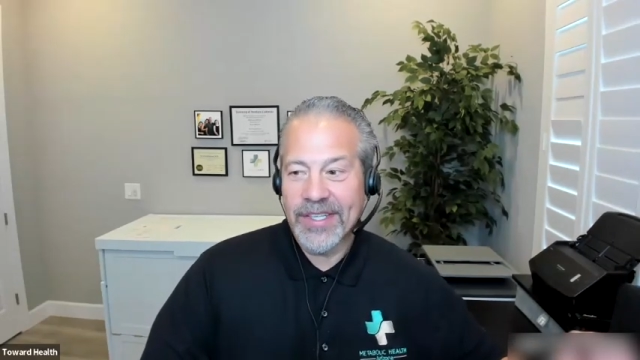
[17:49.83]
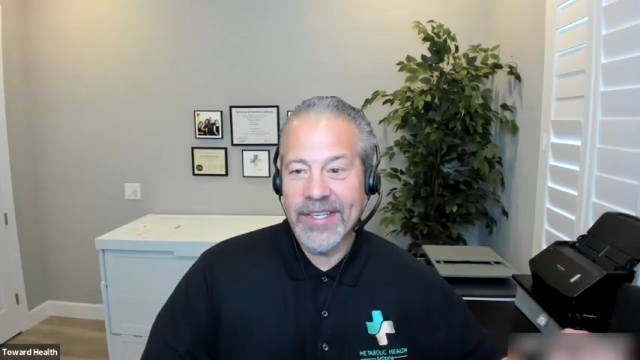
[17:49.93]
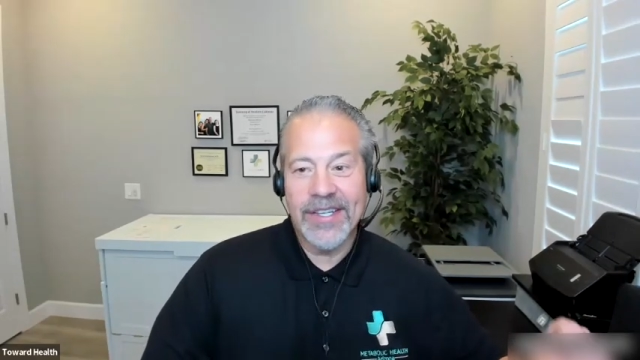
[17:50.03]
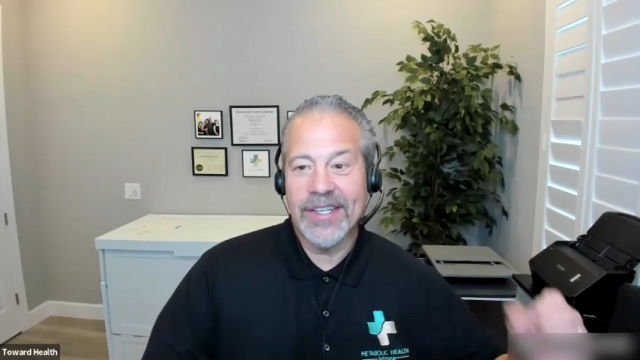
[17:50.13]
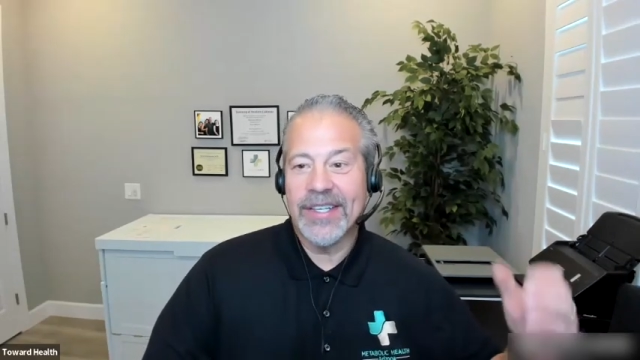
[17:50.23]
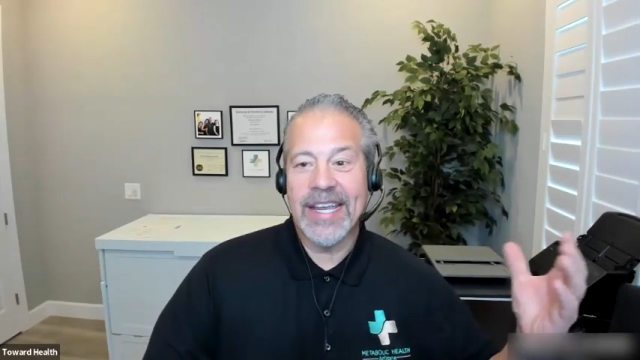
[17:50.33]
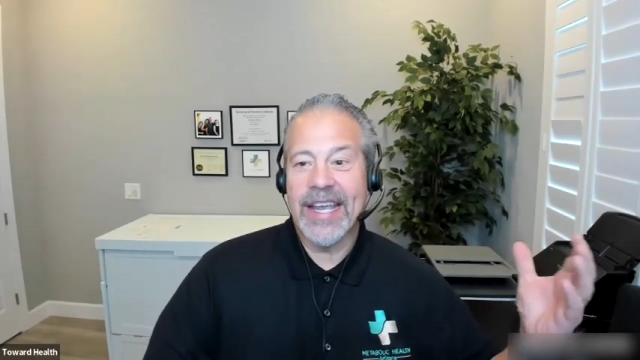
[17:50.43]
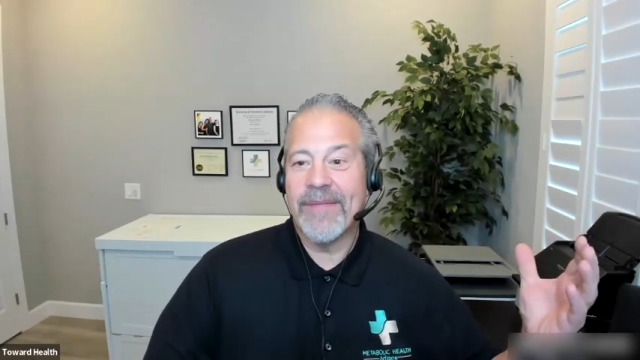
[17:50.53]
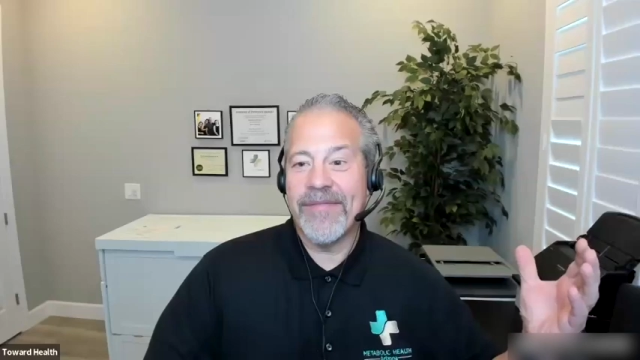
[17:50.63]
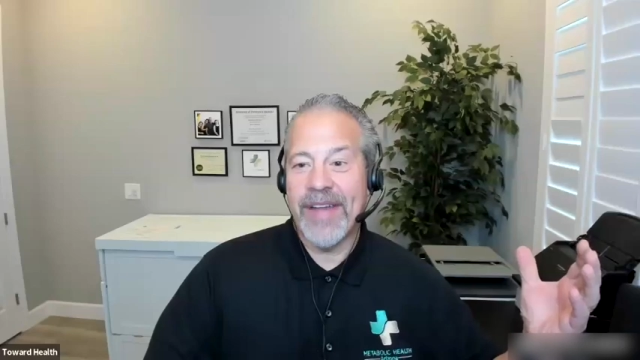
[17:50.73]
till you go, okay,
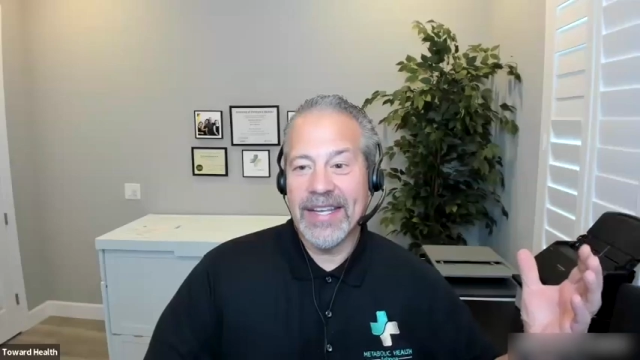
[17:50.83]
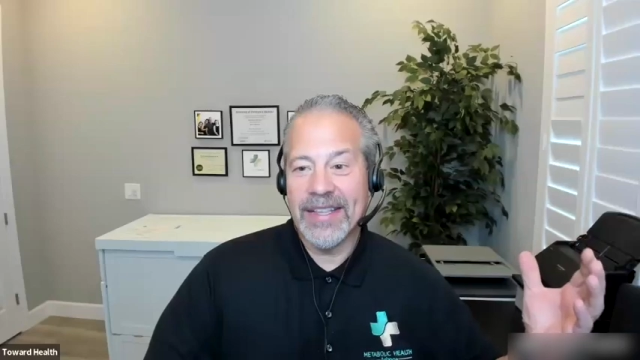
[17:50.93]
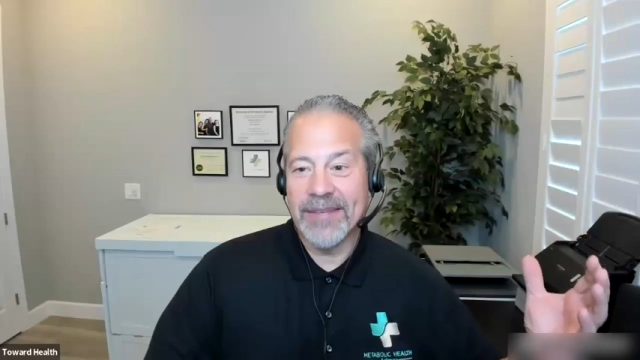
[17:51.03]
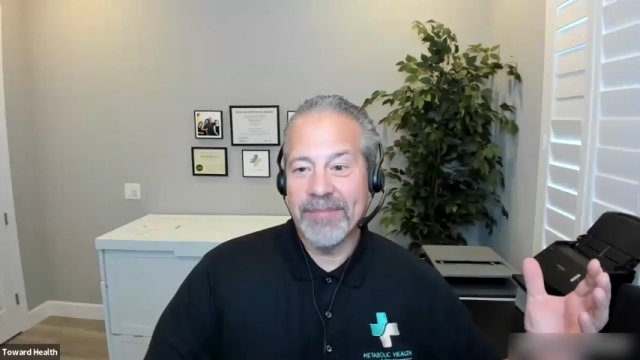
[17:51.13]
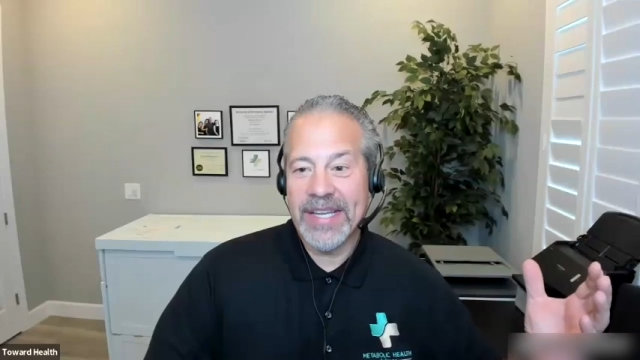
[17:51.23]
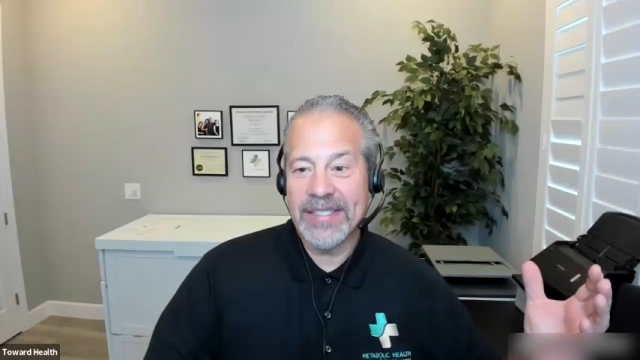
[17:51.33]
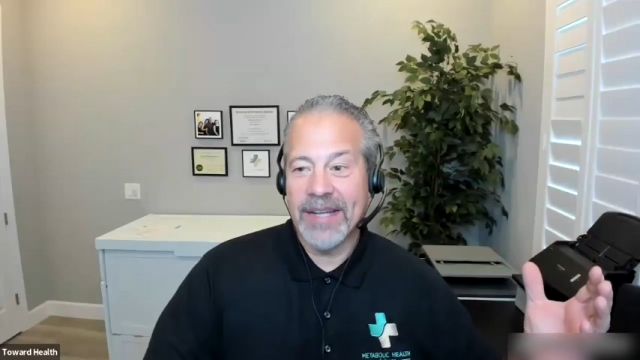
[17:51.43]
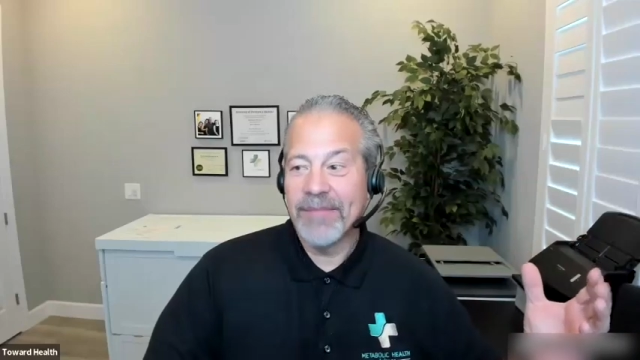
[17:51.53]
I'm fighting the beast.